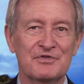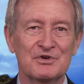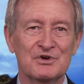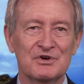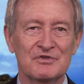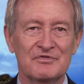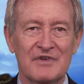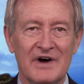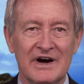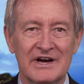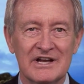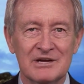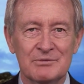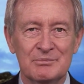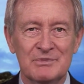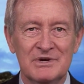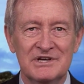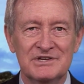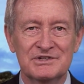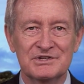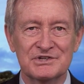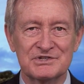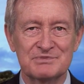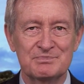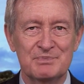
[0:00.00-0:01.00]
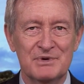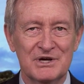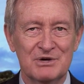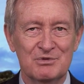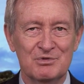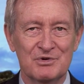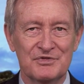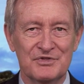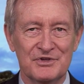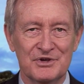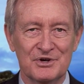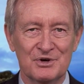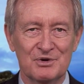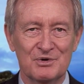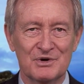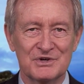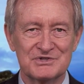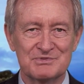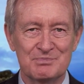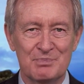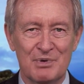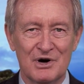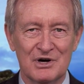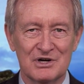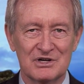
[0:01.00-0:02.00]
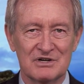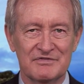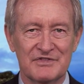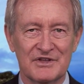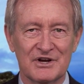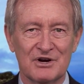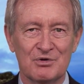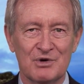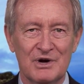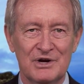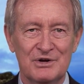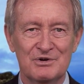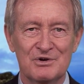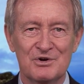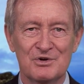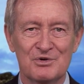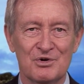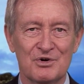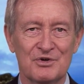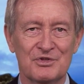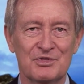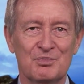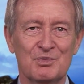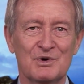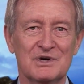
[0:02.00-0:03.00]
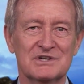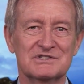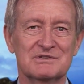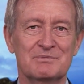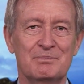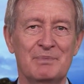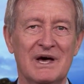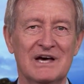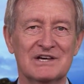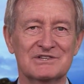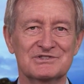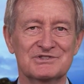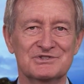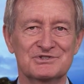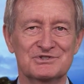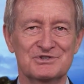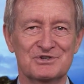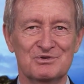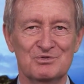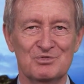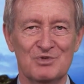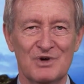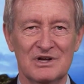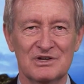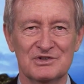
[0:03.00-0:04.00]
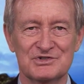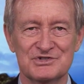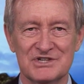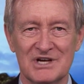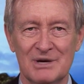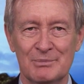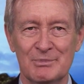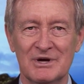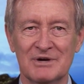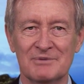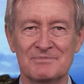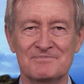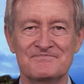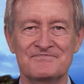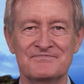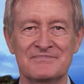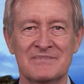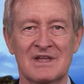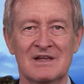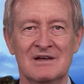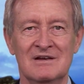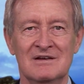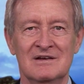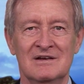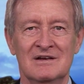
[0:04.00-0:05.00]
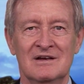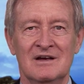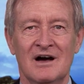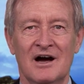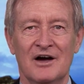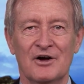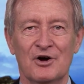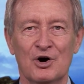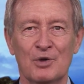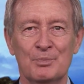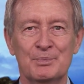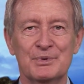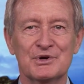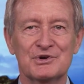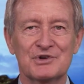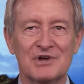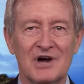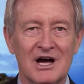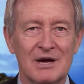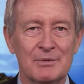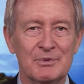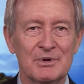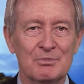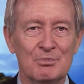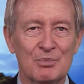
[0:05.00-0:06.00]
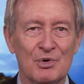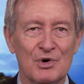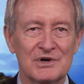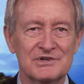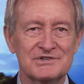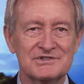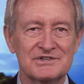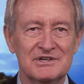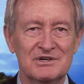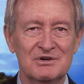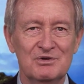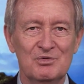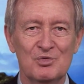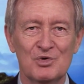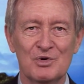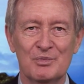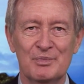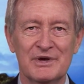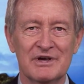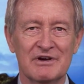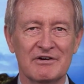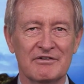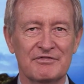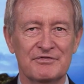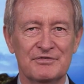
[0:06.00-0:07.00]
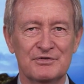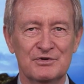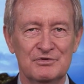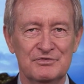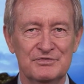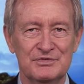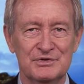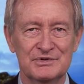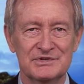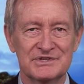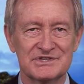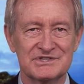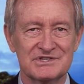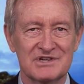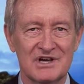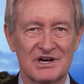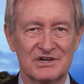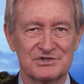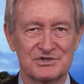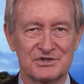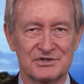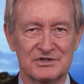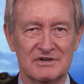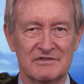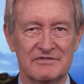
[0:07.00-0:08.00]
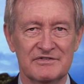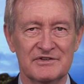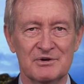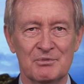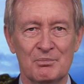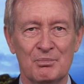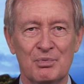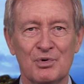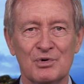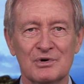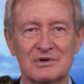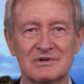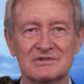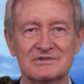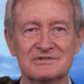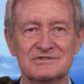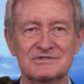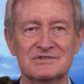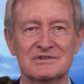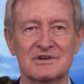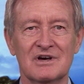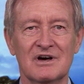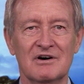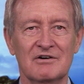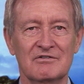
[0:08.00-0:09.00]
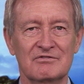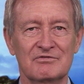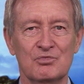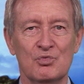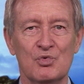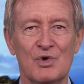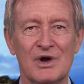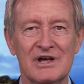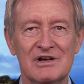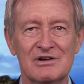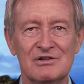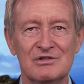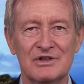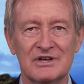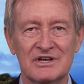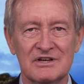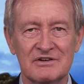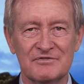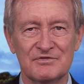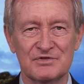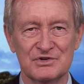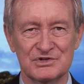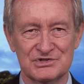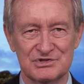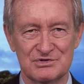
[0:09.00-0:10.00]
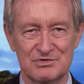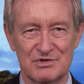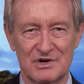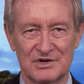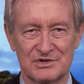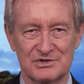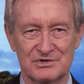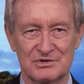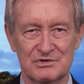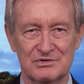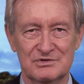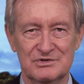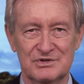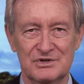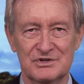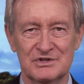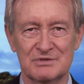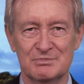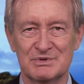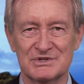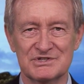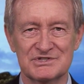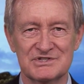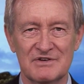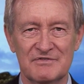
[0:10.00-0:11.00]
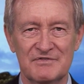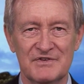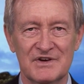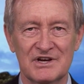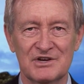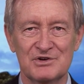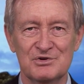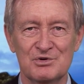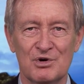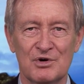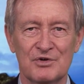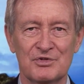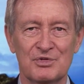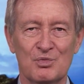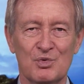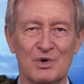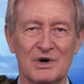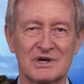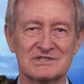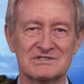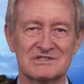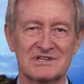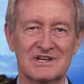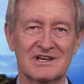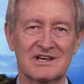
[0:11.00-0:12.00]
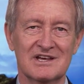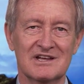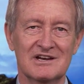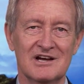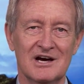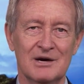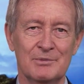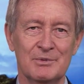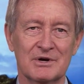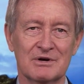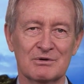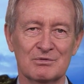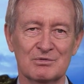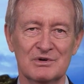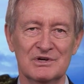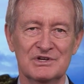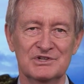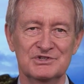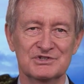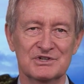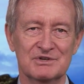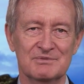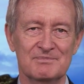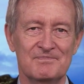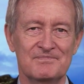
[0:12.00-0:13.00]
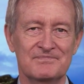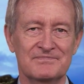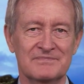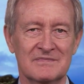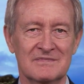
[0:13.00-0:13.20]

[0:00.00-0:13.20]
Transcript: for inviting me to speak with you as part of the Greater Northwest Passenger Rail Summit. I hope your time in Boise will be a fruitful discussion of the importance of rail infrastructure to the Pacific Northwest Economic Region.